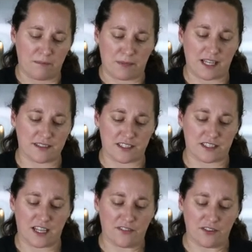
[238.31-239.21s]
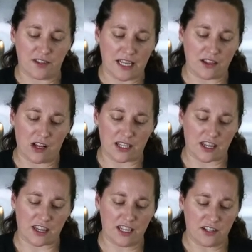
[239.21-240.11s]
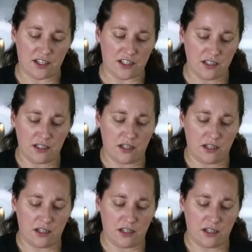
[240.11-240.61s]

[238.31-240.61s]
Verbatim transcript: because it's definitely a lot thinner